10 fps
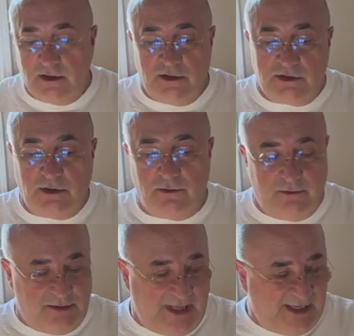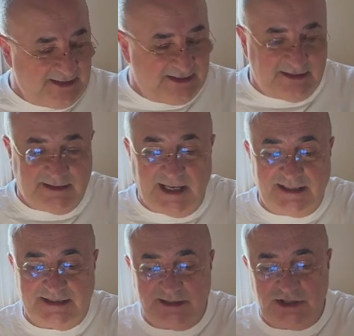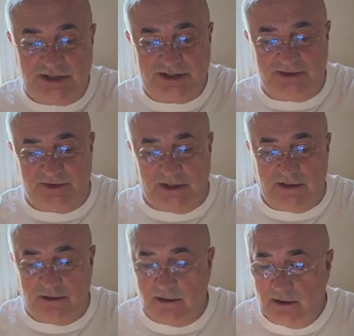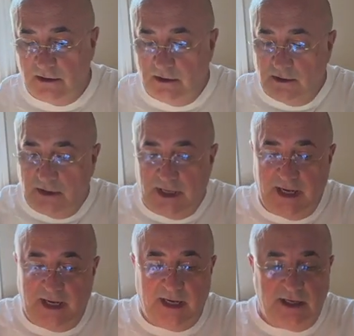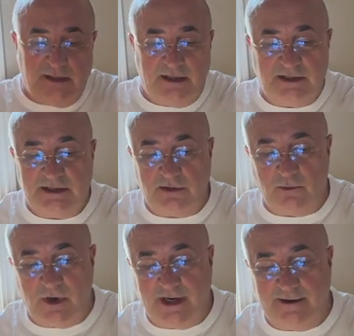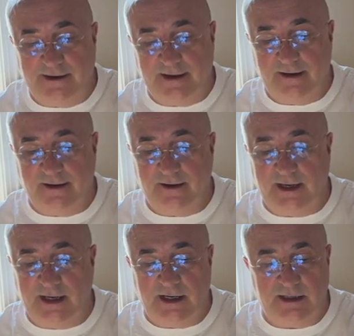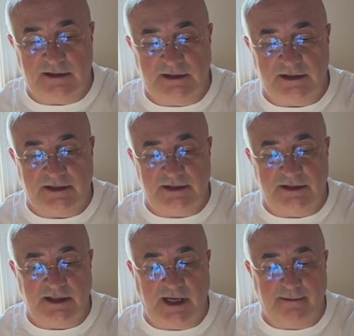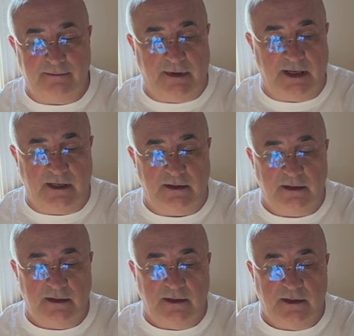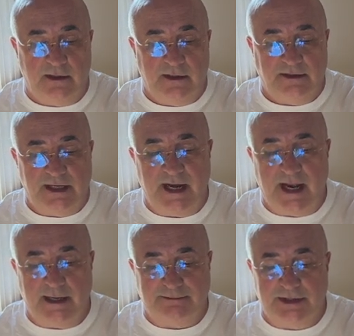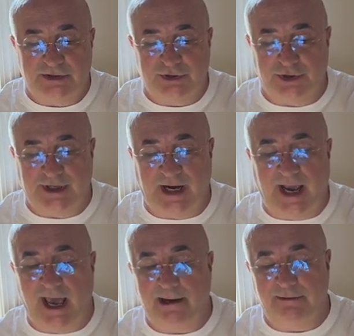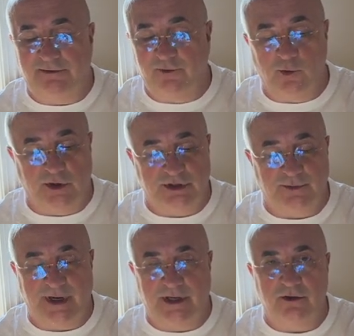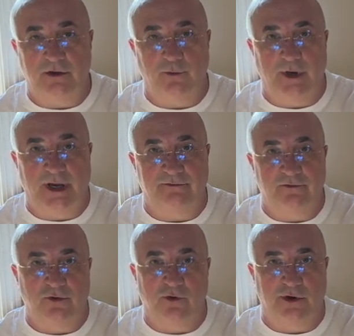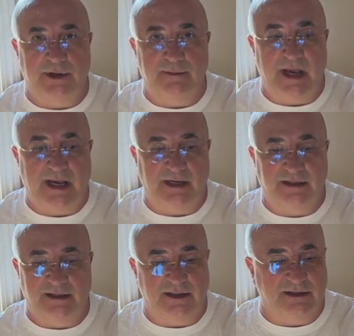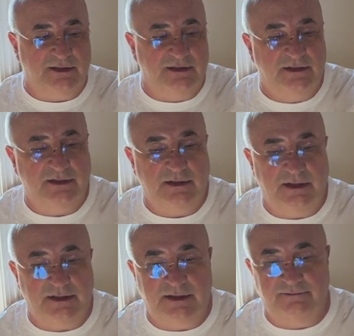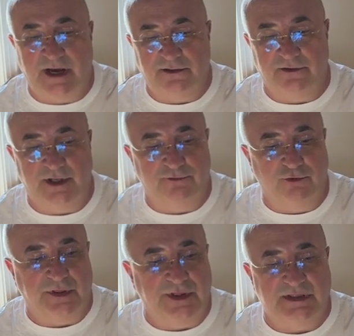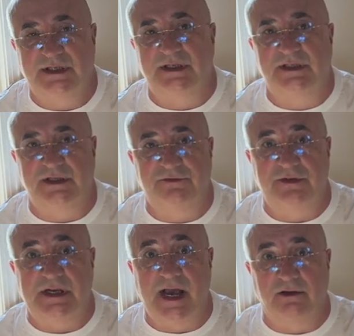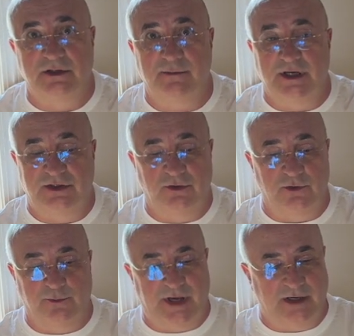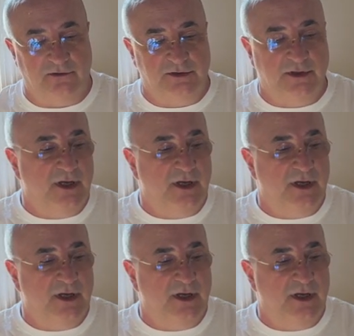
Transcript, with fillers: So that's, that's the gist of it. And this little wire here is just the same uh, ten amp circuit I had before, so I can hook what I've already made to this, and rather than run this sixty feet out to my solar panels.